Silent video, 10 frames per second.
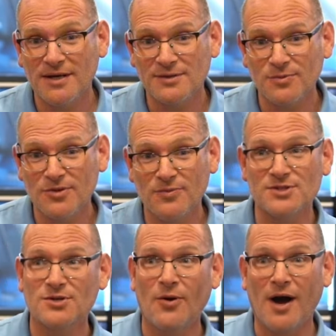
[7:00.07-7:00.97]
else with me,
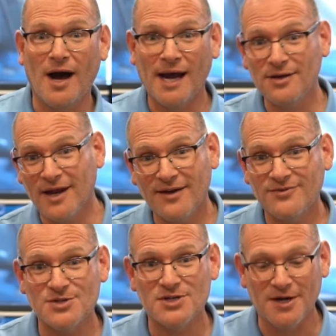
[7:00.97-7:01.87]
so I don't have
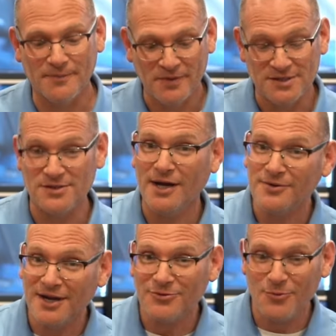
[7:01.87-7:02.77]
to share. So I
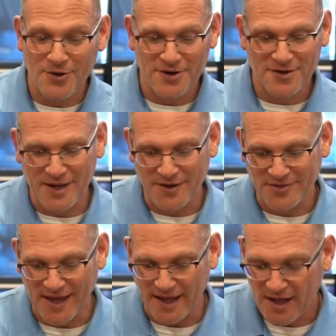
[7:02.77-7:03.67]
don't have to worry
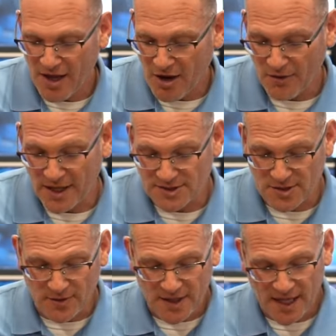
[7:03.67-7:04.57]
about that. Okay,
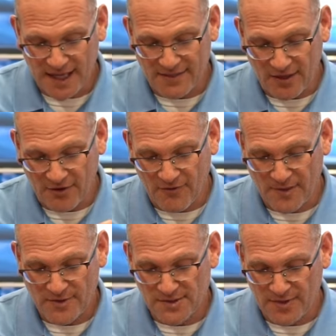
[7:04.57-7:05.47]
so again,
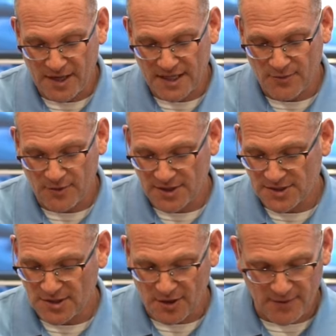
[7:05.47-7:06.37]
grandma tteokbokki, we're gonna
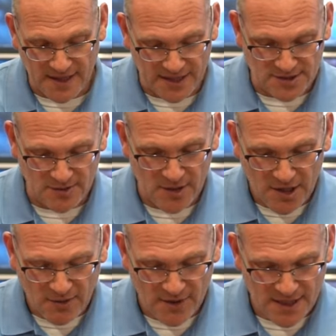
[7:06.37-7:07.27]
start with that. So
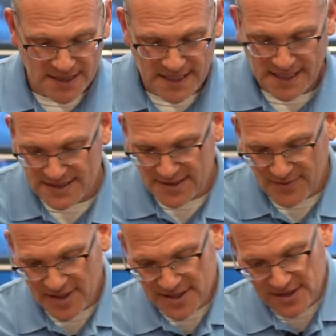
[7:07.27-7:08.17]
we're gonna take some
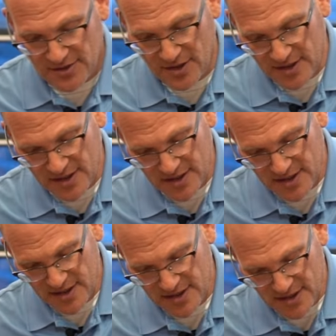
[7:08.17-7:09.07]
of this and look,
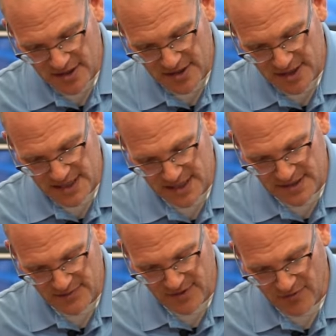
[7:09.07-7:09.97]
like take
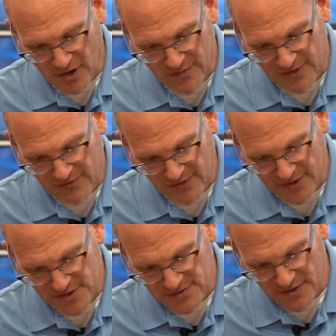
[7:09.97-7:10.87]
some of the ramen
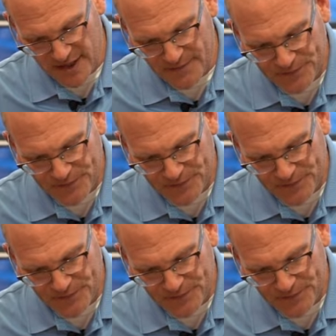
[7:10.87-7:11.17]
first, right?